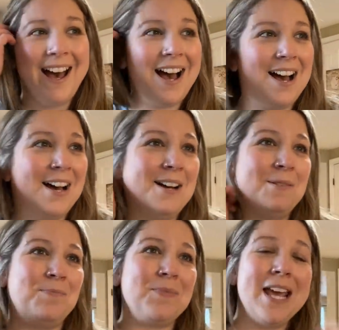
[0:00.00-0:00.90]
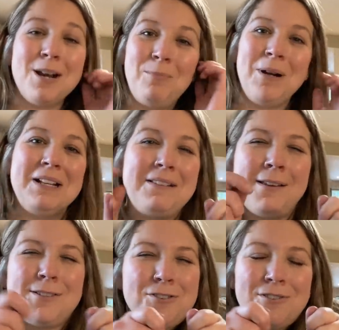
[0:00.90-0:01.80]
And I'm putting a
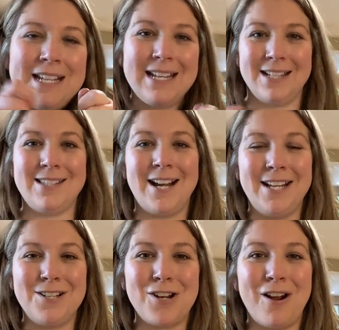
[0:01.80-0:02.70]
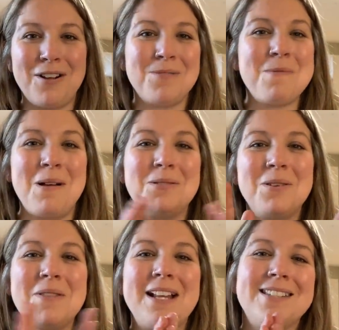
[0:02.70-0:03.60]
little treat inside each card as well,
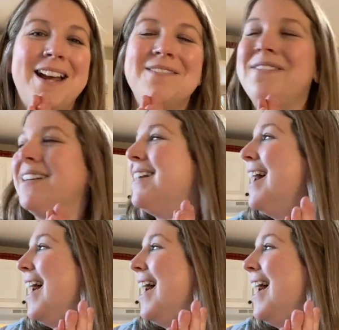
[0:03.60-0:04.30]
so that's kind of fun.